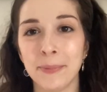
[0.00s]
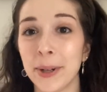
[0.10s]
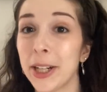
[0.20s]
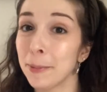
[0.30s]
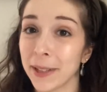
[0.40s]
What
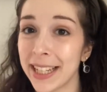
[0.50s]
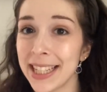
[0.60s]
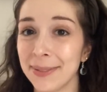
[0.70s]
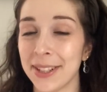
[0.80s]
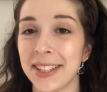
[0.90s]
are your
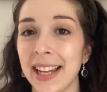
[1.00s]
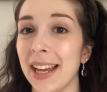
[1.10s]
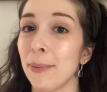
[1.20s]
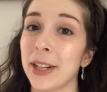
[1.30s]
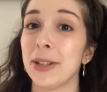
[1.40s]
plans for
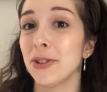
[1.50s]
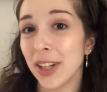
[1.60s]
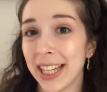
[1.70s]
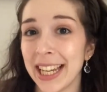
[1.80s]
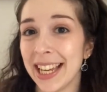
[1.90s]
today? What are you
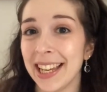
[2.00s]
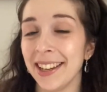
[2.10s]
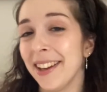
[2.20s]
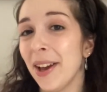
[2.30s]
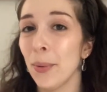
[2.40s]
drinking?